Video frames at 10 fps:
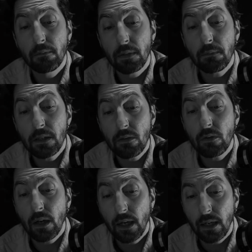But
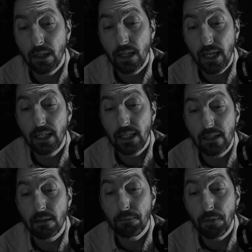Mr. Hyde had
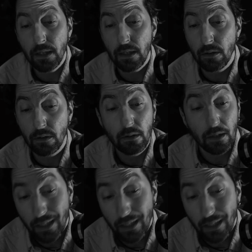disappeared